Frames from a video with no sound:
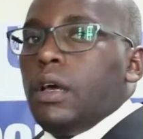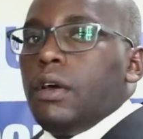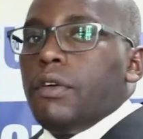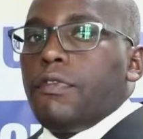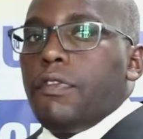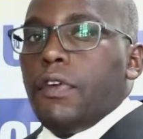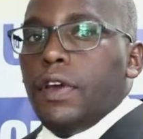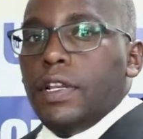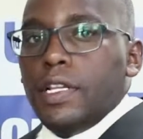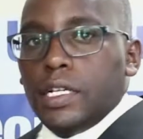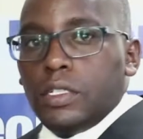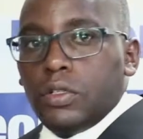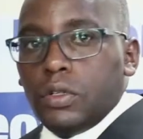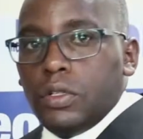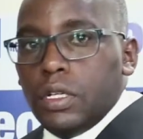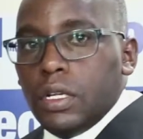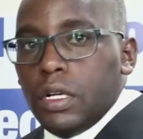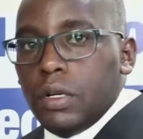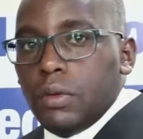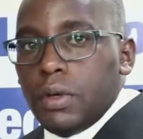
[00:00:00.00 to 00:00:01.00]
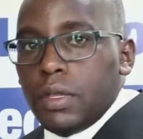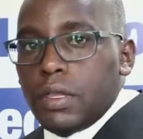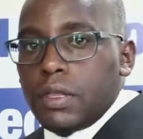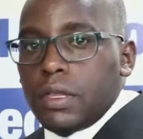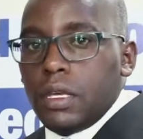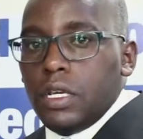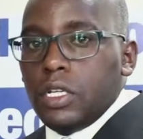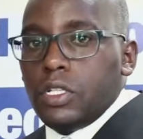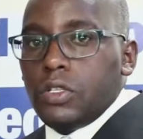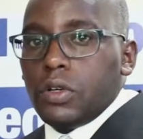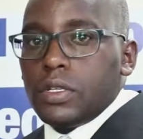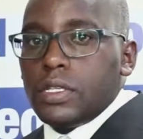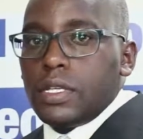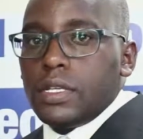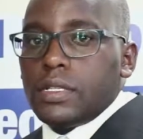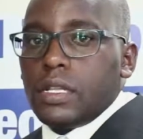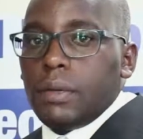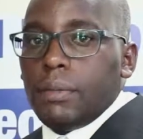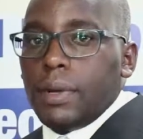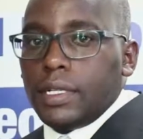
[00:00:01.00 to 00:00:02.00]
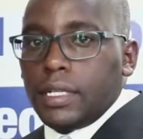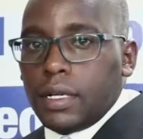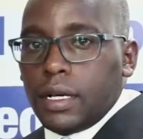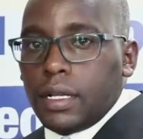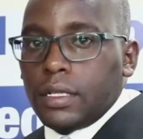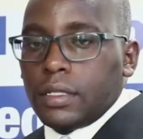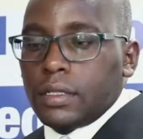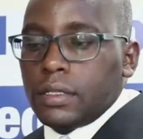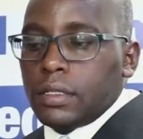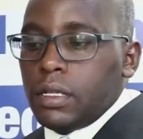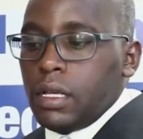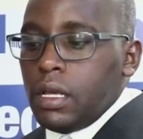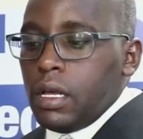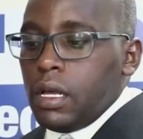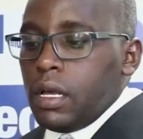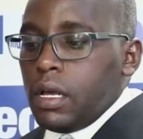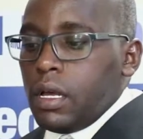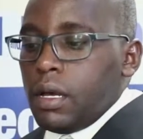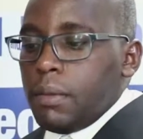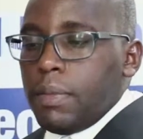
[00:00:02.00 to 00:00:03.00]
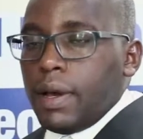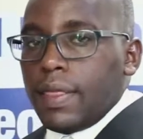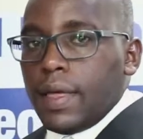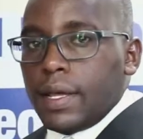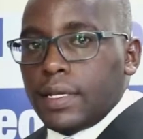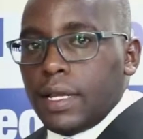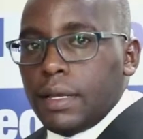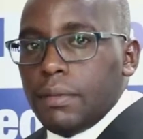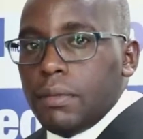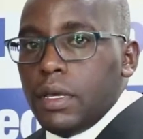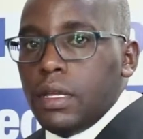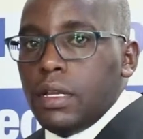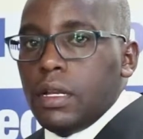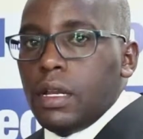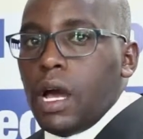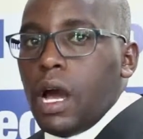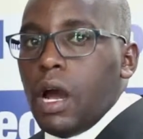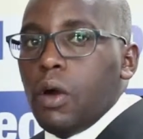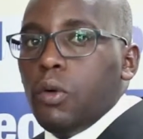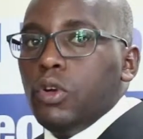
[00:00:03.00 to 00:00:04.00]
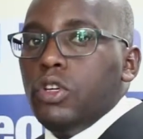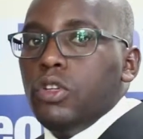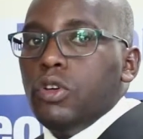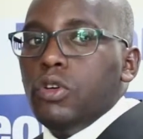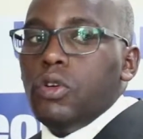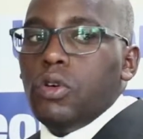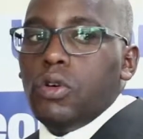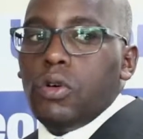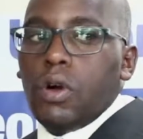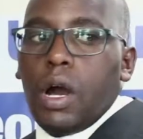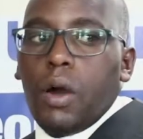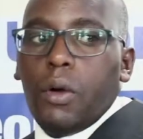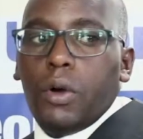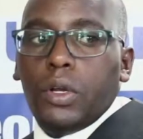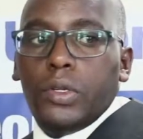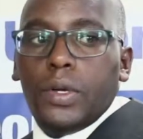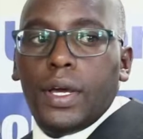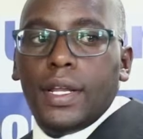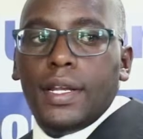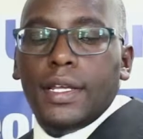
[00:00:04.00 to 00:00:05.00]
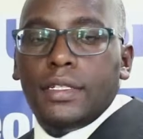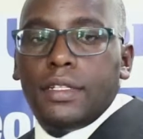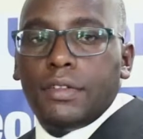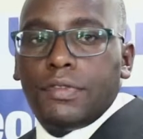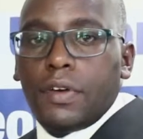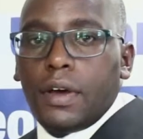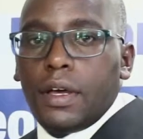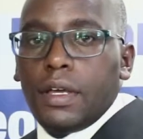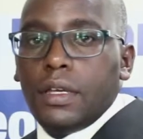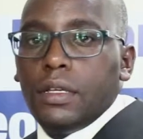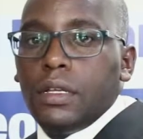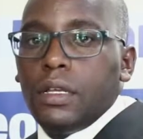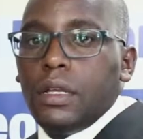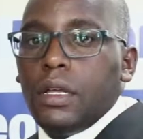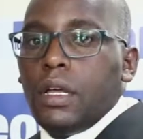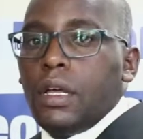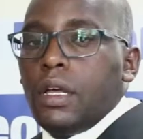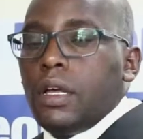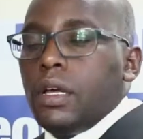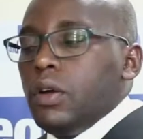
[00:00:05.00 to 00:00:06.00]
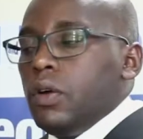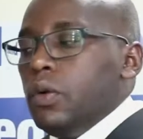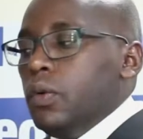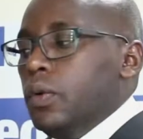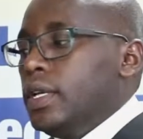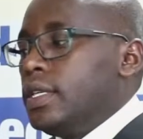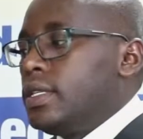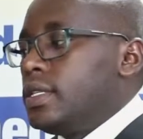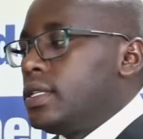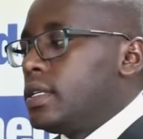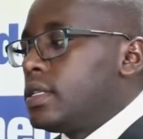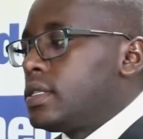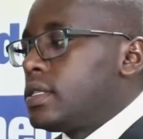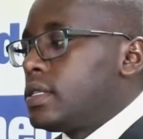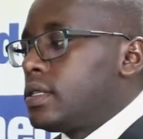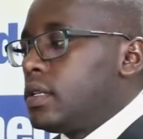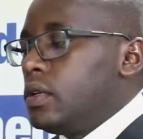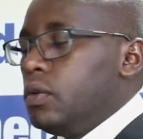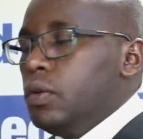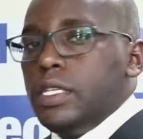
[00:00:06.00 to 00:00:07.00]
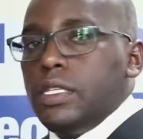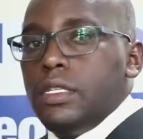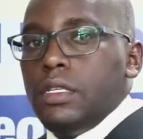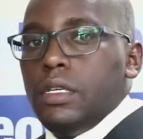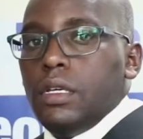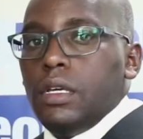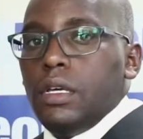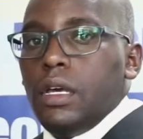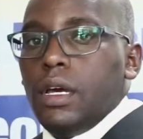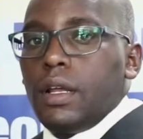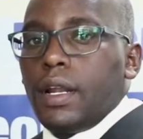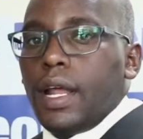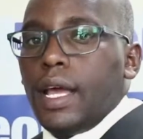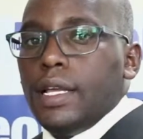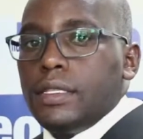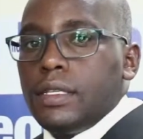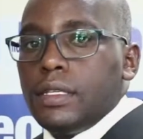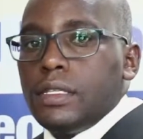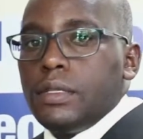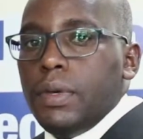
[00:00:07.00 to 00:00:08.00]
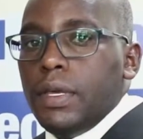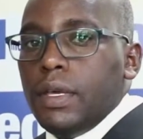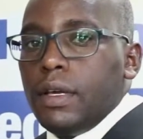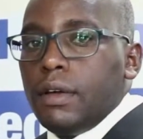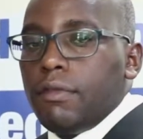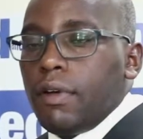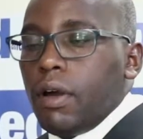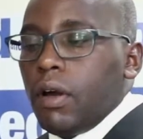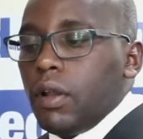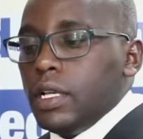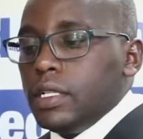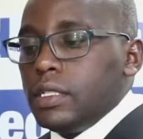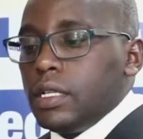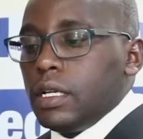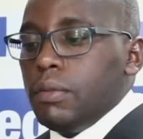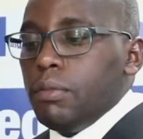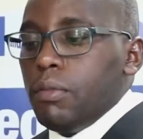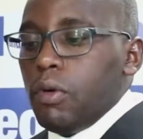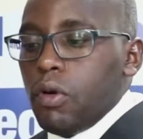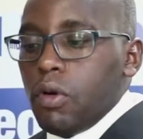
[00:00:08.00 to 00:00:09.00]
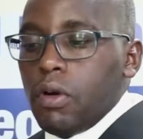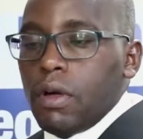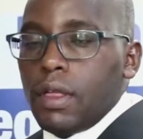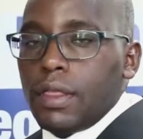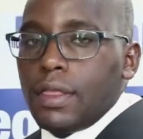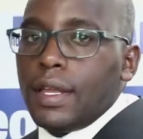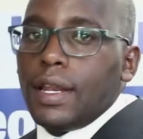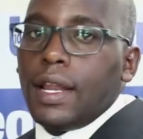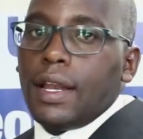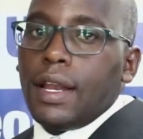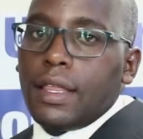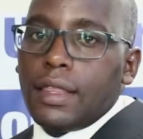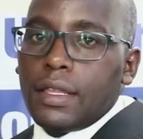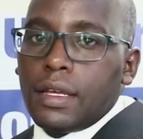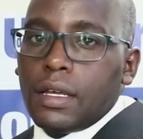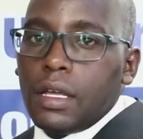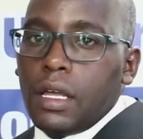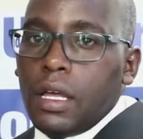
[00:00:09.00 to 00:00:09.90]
failure to deal with issues systematically. By that I mean, how would you know, how would you identify which rights is being violated more than another?